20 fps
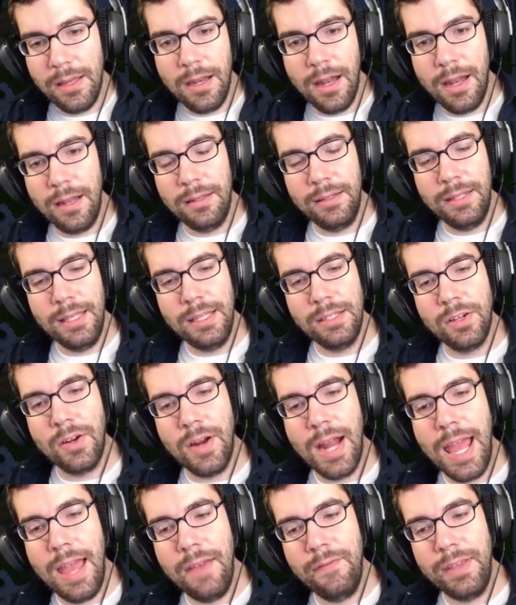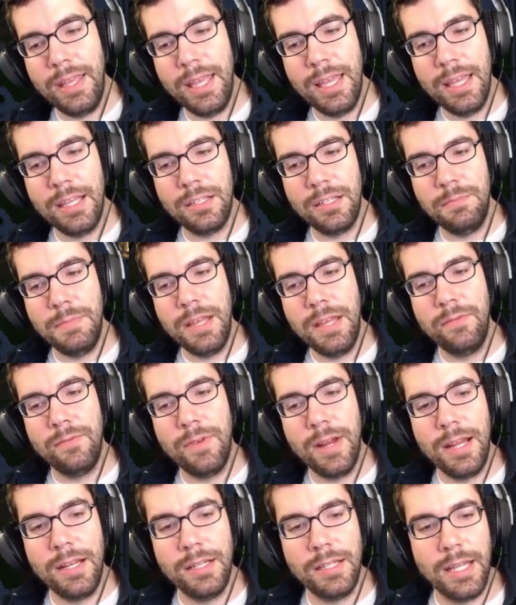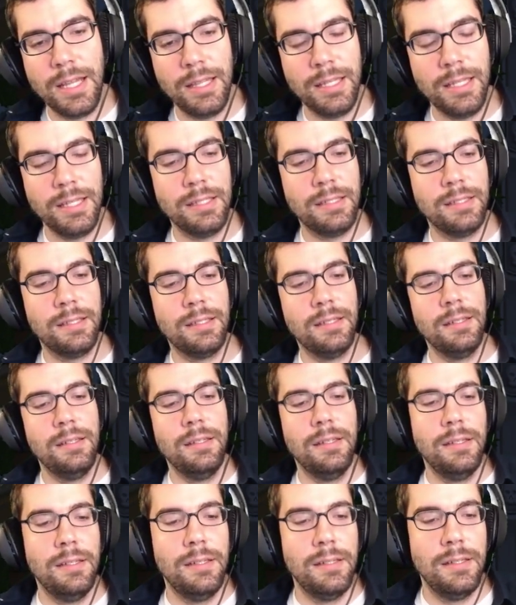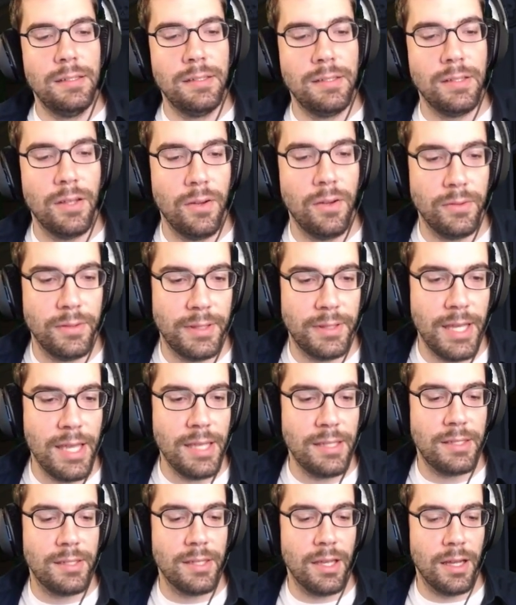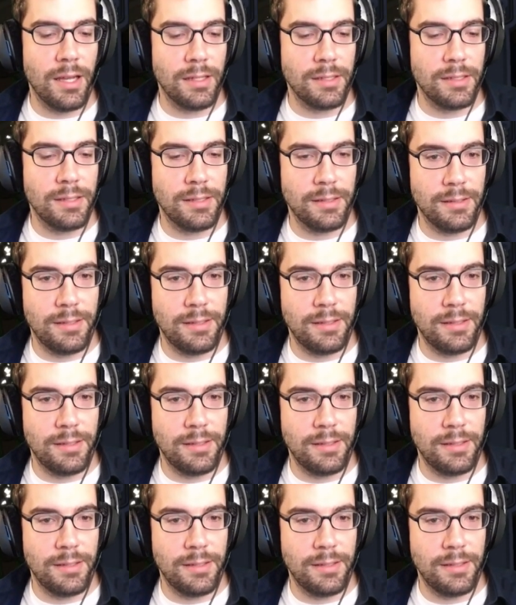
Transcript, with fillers: and these are heavy-ish mid-range at least. So this sucks.